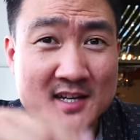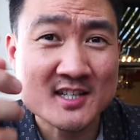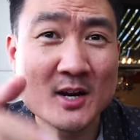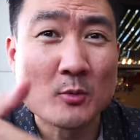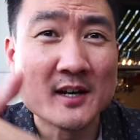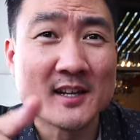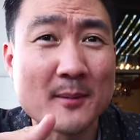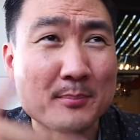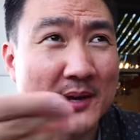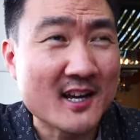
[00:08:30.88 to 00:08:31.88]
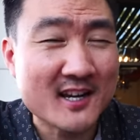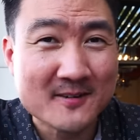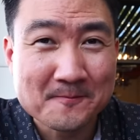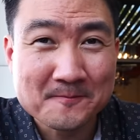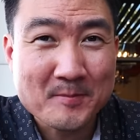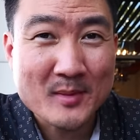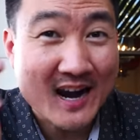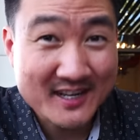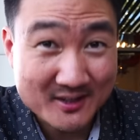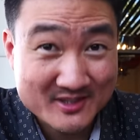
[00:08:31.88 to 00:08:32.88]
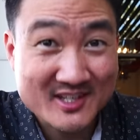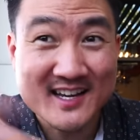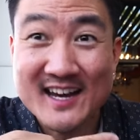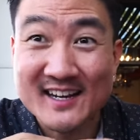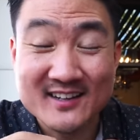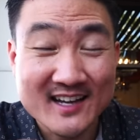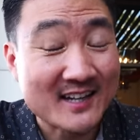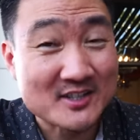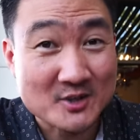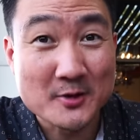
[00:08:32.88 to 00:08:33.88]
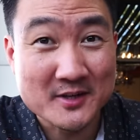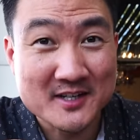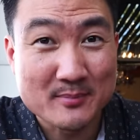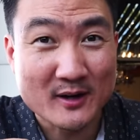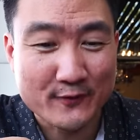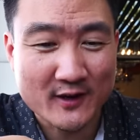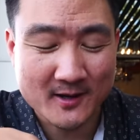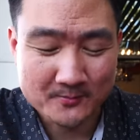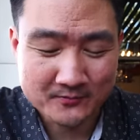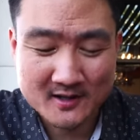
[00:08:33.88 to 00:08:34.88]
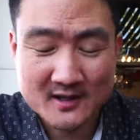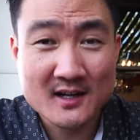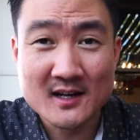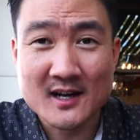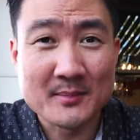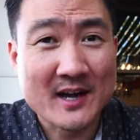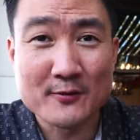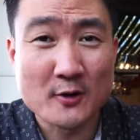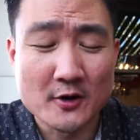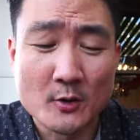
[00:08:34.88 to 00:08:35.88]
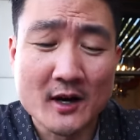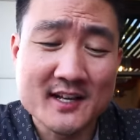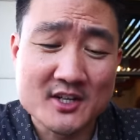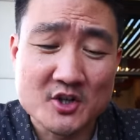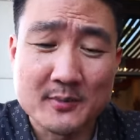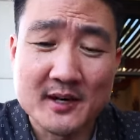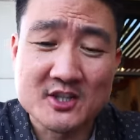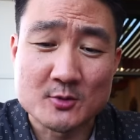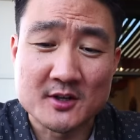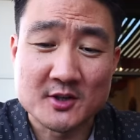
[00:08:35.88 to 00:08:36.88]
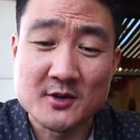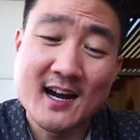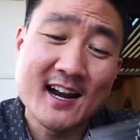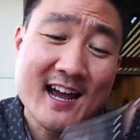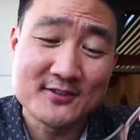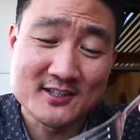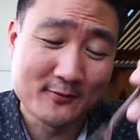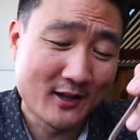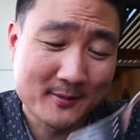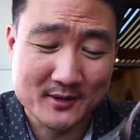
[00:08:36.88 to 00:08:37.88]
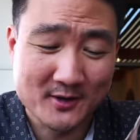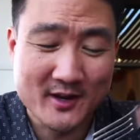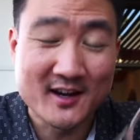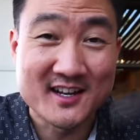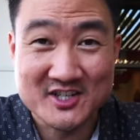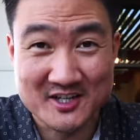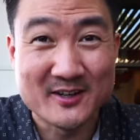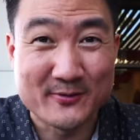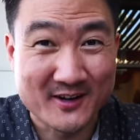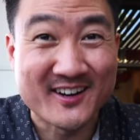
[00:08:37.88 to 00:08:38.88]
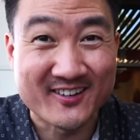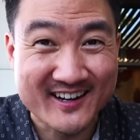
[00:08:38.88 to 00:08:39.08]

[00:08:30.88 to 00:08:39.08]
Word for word: It's like one of the big items to get at this all-you-can-eat buffet. I mean, after all, you want to get your money's worth, so you got to have stuff like birria and chili verde,